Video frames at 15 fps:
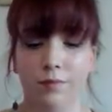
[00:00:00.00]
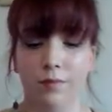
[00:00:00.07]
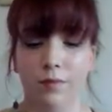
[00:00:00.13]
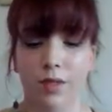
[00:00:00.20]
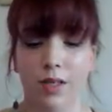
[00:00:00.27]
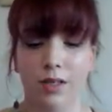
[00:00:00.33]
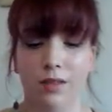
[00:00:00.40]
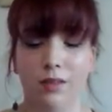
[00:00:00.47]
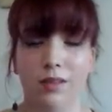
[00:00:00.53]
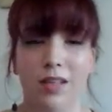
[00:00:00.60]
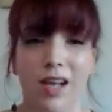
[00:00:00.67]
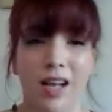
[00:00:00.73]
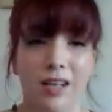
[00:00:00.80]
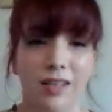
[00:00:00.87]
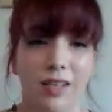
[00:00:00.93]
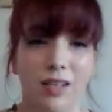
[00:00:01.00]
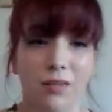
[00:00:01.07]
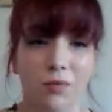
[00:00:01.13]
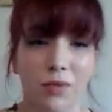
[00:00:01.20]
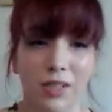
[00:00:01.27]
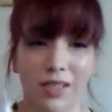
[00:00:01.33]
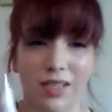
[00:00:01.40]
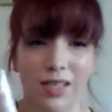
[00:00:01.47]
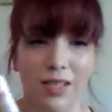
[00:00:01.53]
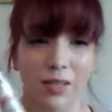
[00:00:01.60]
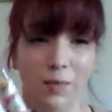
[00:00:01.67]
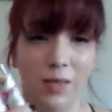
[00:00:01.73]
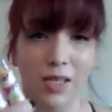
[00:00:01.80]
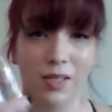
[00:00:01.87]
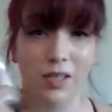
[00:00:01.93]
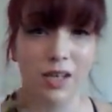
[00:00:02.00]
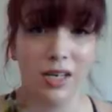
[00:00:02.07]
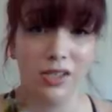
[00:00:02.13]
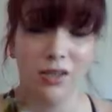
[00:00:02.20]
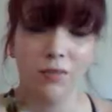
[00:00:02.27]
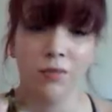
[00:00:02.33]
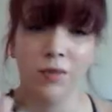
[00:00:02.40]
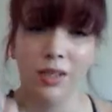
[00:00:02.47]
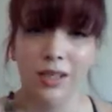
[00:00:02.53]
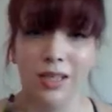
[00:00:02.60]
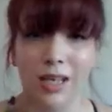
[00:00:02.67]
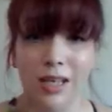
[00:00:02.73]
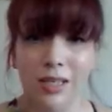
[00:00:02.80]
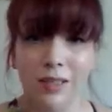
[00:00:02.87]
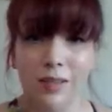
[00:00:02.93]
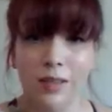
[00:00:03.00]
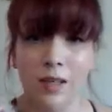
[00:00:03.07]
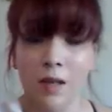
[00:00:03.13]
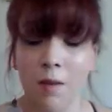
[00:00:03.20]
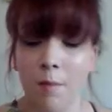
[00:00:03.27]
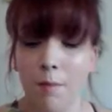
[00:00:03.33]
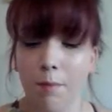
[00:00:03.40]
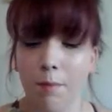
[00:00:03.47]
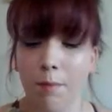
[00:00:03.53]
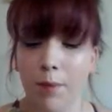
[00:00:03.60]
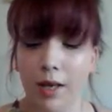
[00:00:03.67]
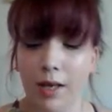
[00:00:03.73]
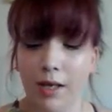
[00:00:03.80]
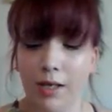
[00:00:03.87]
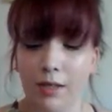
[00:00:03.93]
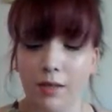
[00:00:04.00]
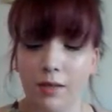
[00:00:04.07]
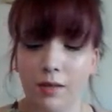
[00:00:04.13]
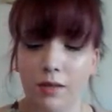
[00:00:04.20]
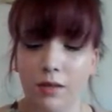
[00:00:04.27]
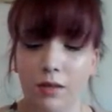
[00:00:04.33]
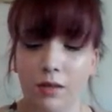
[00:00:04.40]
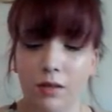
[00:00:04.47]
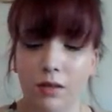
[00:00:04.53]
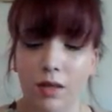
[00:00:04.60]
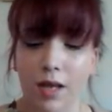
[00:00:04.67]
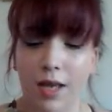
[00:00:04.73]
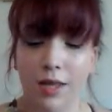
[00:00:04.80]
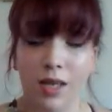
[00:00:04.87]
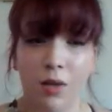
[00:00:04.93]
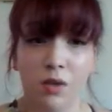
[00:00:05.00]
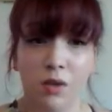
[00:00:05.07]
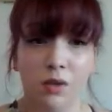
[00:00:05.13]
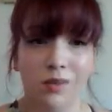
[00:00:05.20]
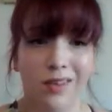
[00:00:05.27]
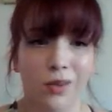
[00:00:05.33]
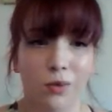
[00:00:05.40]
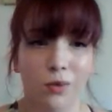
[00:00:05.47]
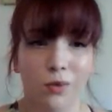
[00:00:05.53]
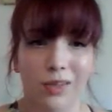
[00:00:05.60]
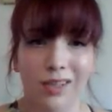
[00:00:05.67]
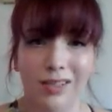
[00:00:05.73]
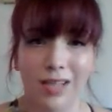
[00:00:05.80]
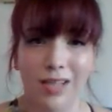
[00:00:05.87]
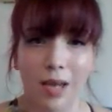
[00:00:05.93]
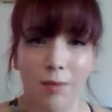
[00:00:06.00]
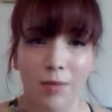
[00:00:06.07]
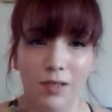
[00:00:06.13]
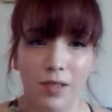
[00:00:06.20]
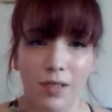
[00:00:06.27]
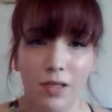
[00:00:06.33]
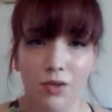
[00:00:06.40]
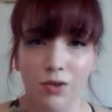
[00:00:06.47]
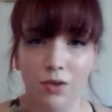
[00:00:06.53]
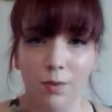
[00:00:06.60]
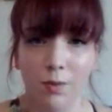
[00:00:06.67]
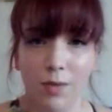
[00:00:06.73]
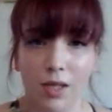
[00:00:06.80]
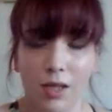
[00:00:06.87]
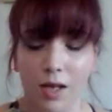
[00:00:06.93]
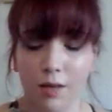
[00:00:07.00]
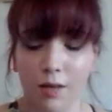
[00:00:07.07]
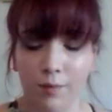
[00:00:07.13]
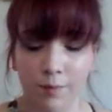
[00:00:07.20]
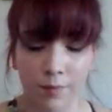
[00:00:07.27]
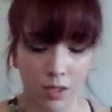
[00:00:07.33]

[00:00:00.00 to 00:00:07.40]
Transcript: it really sucks because they're actually really nice, and they were like only like $10 each or something like that,